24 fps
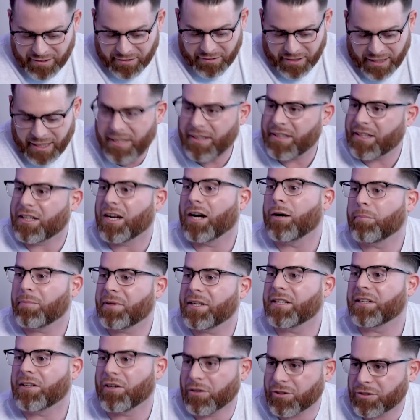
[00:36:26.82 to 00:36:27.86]
in the company
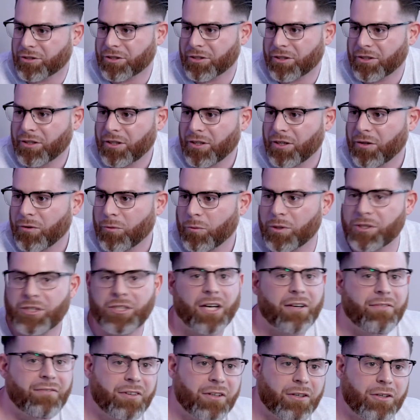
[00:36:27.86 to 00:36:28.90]
culture, which
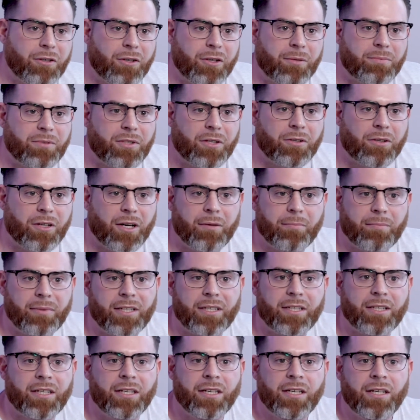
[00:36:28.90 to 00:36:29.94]
I feel crypto
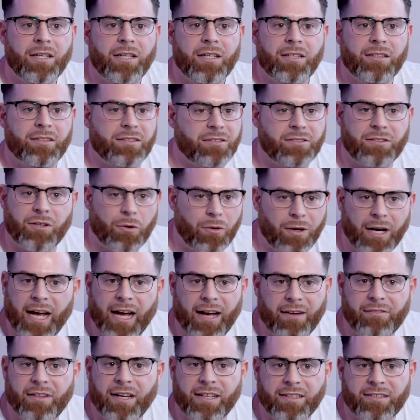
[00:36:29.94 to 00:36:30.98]
company don't
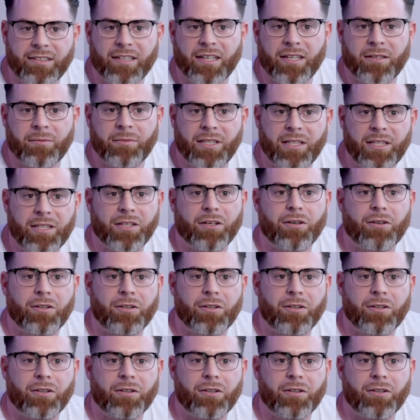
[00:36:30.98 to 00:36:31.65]
have that same ego